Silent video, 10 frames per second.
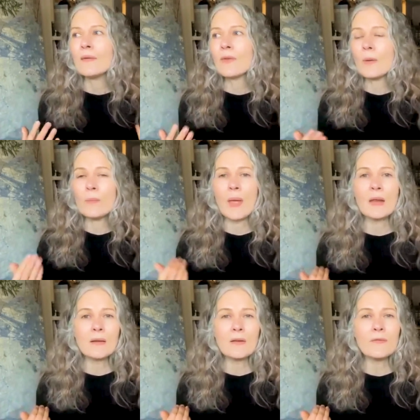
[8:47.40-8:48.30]
from
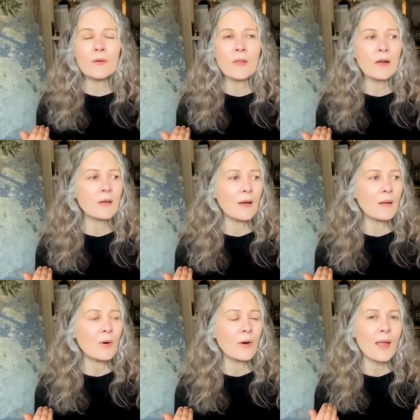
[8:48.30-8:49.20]
painting for a long
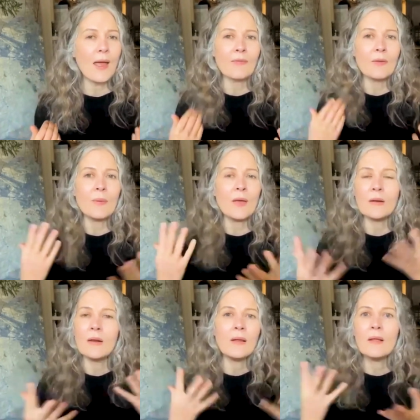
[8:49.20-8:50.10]
time where i haven't
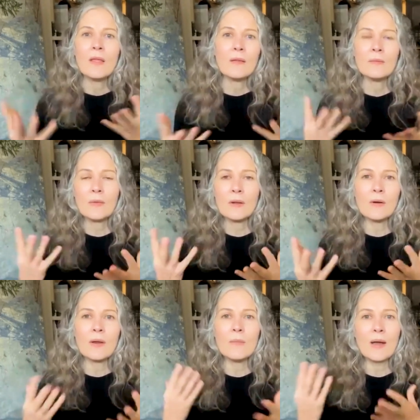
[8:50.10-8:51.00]
been you
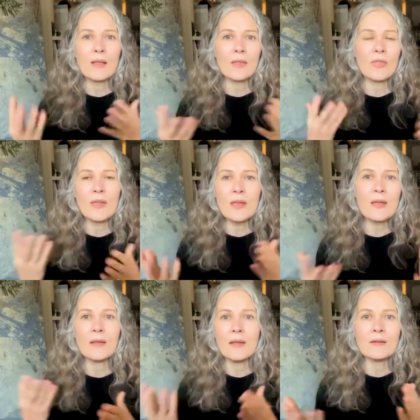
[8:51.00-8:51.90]
know in my
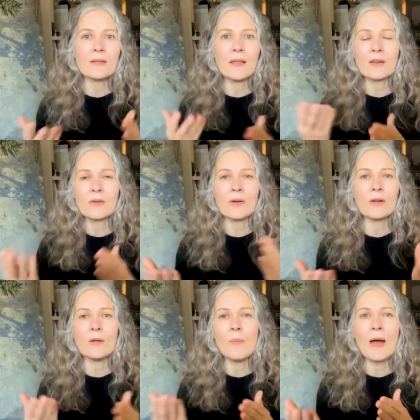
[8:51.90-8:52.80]
thinking intellect
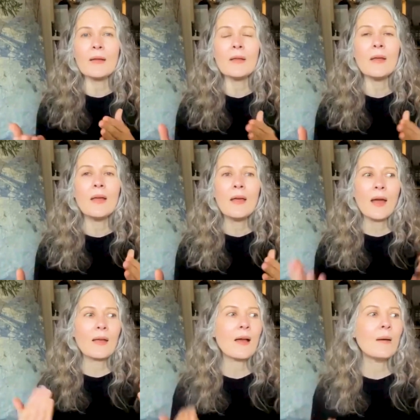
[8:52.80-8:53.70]
critical mind
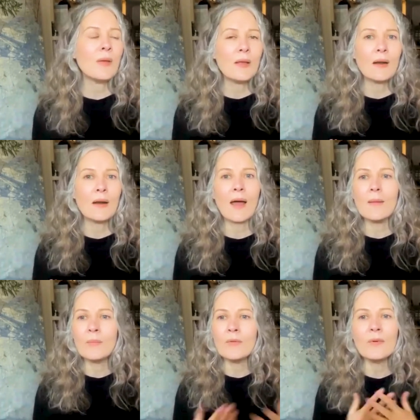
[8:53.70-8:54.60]
i come in and
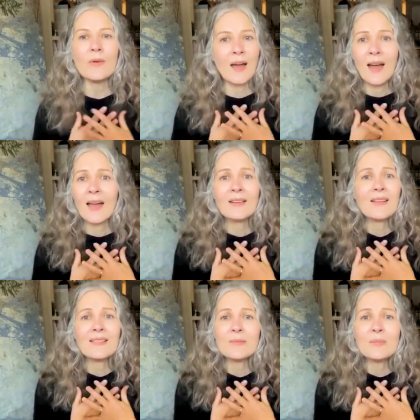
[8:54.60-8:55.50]
i'm I
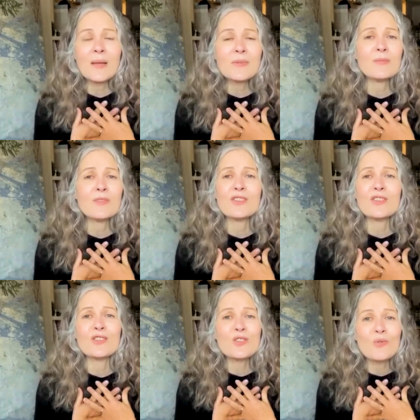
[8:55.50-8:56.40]
sometimes I'm just
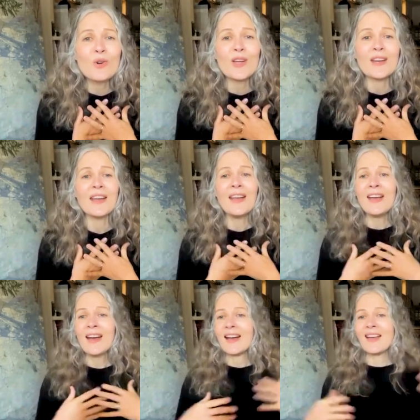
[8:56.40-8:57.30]
destroyed.
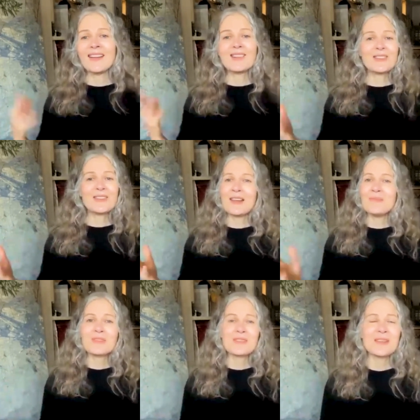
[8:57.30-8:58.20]
I, I, just
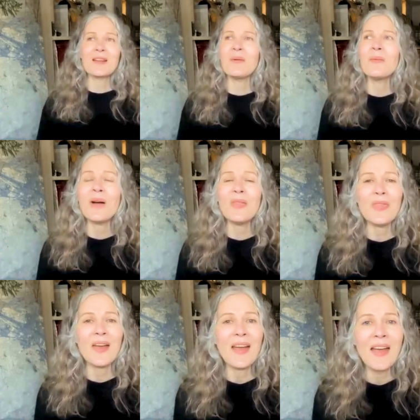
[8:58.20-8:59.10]
I'm just like,
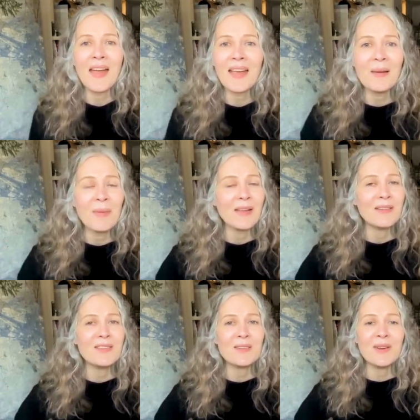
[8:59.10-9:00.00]
what the heck am I
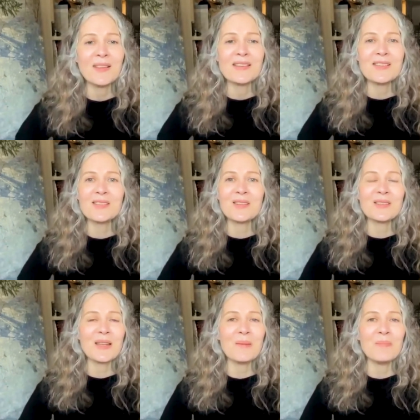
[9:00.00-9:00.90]
doing? This just
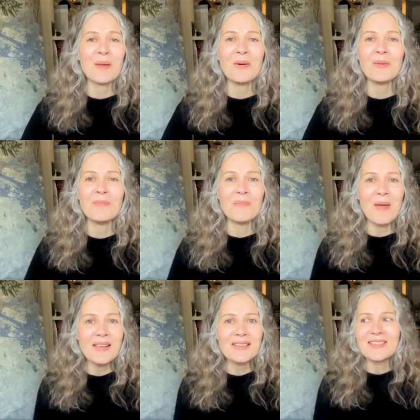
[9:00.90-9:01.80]
looks like a big old
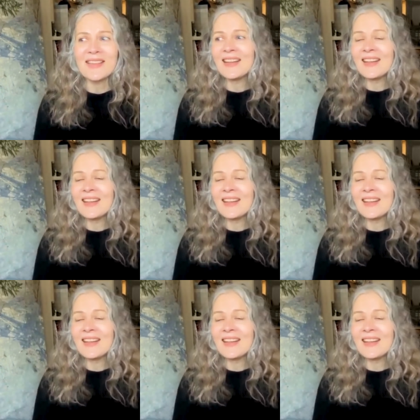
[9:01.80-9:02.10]
mess.